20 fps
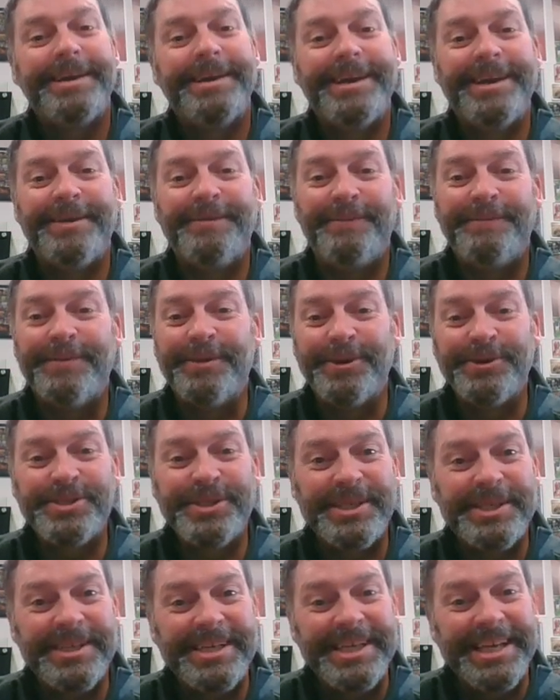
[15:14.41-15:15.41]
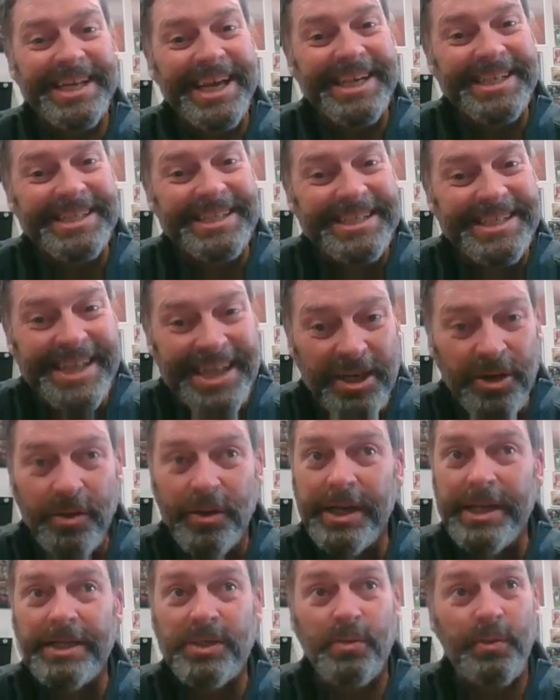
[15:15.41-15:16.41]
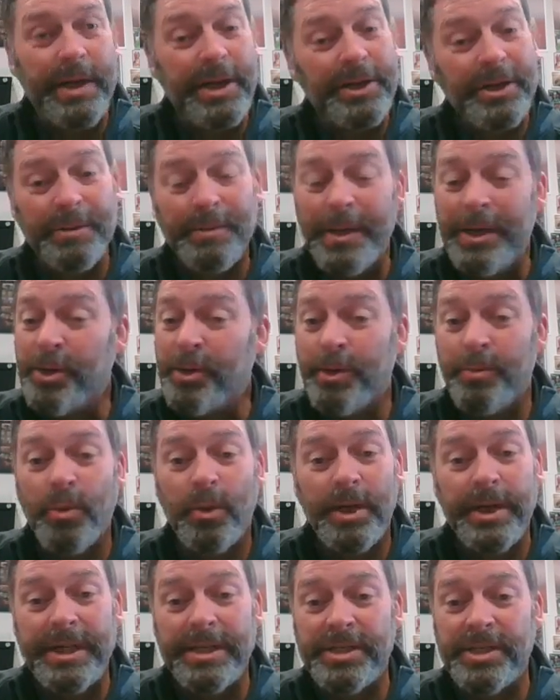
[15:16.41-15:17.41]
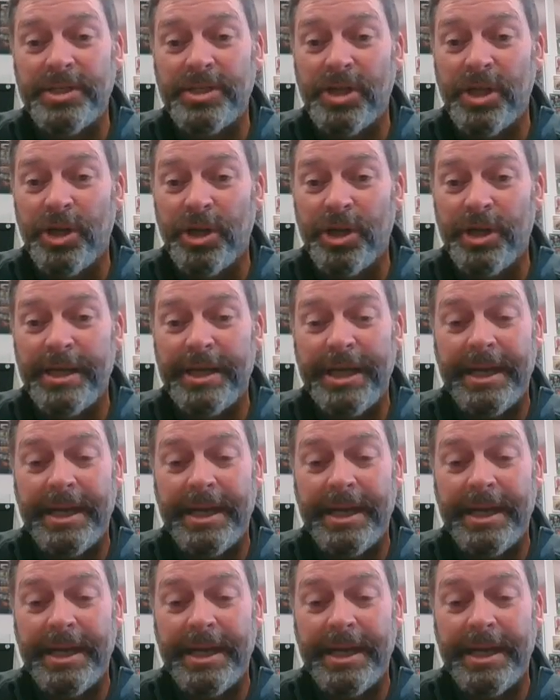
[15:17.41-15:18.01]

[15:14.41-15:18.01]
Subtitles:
If those cases increase, we could be doing more distance learning.